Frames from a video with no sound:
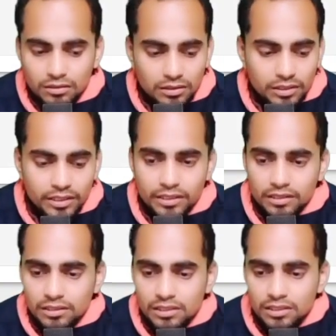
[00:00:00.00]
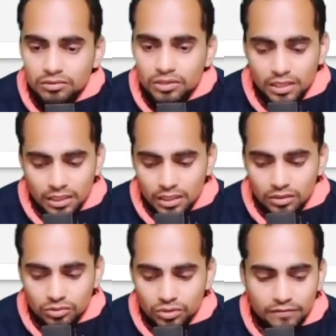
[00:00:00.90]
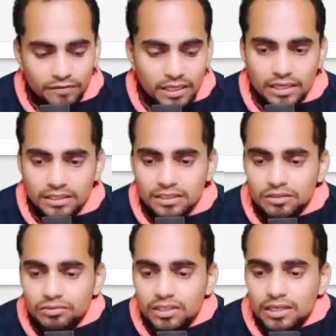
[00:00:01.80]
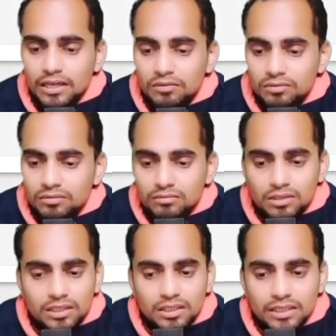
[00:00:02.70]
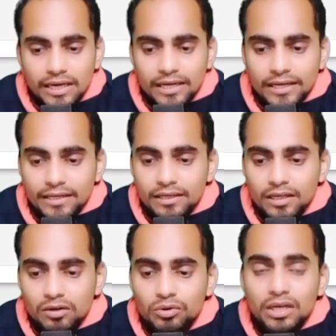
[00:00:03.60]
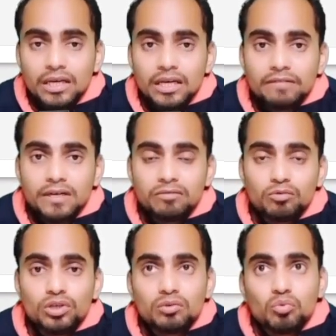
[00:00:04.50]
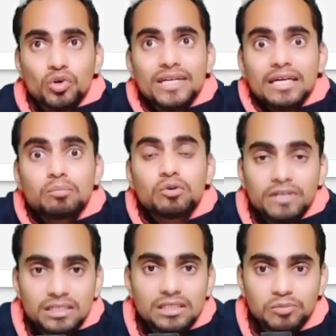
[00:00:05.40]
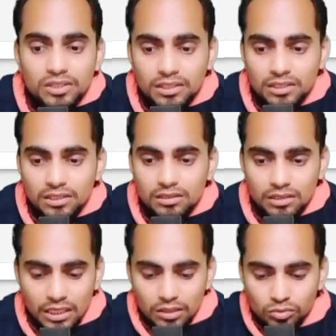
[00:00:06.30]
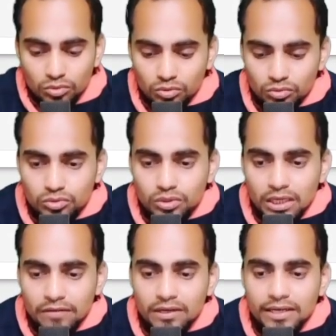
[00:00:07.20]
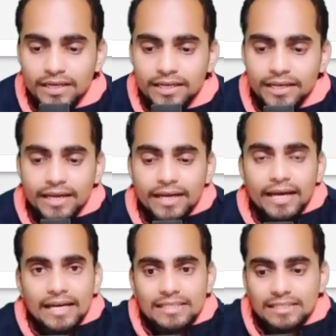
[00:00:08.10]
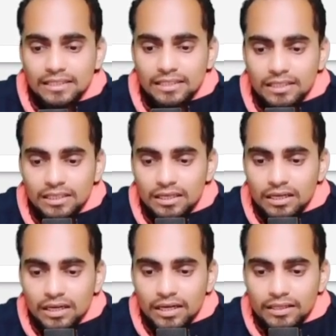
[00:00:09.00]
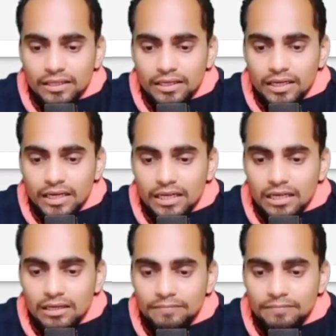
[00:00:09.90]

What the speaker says: clearance. Okay, so if I execute it now, it is handling. Now if I want what type of exception it is, I don't know, so I will write as E, and then I'll